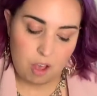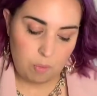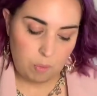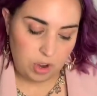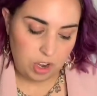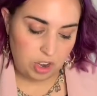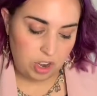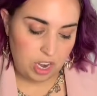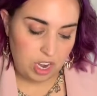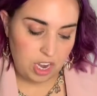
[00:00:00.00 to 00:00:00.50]

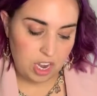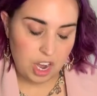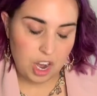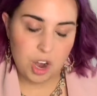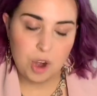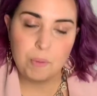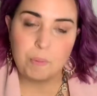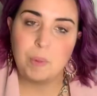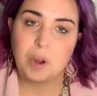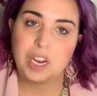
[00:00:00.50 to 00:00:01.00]
when you're in
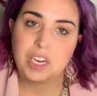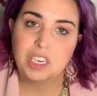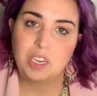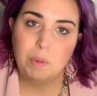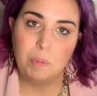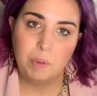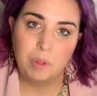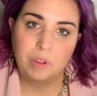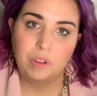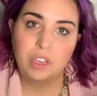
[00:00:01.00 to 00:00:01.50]
here, but I
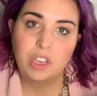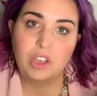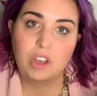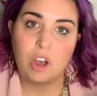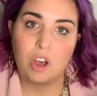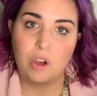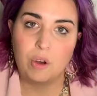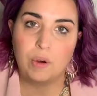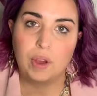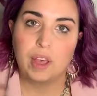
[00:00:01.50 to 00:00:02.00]
typically
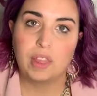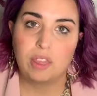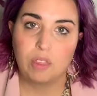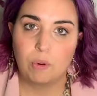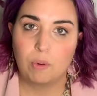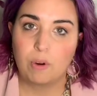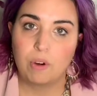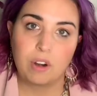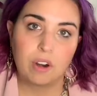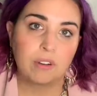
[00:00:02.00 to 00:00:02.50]
go in the
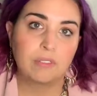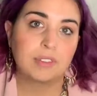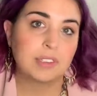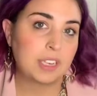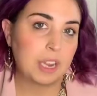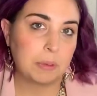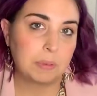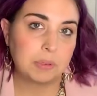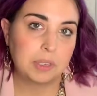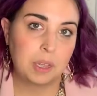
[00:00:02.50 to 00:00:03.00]
order of
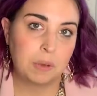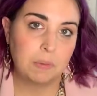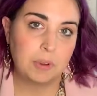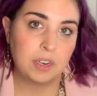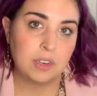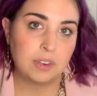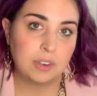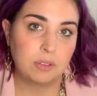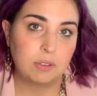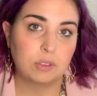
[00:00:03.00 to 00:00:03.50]
steps that we
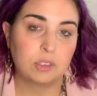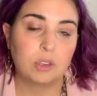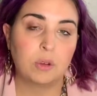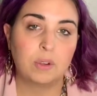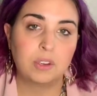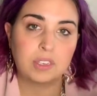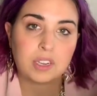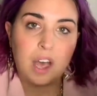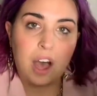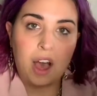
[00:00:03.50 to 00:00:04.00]
do. So
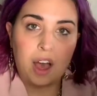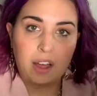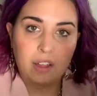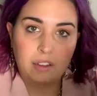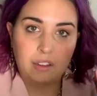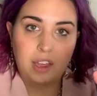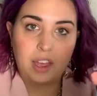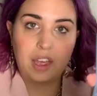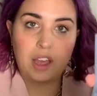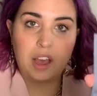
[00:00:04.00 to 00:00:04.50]
it's
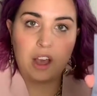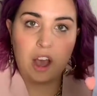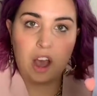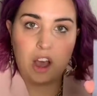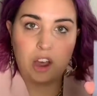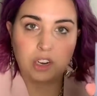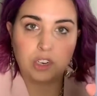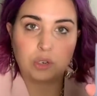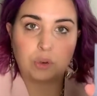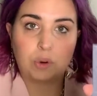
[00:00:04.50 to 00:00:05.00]
highlight,
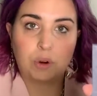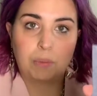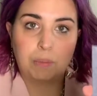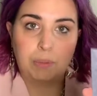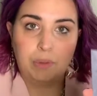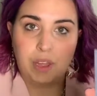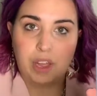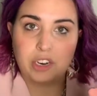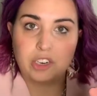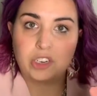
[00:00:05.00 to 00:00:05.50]
contour,
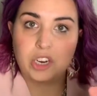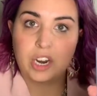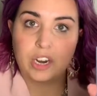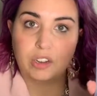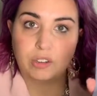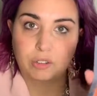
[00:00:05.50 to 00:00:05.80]
blush, and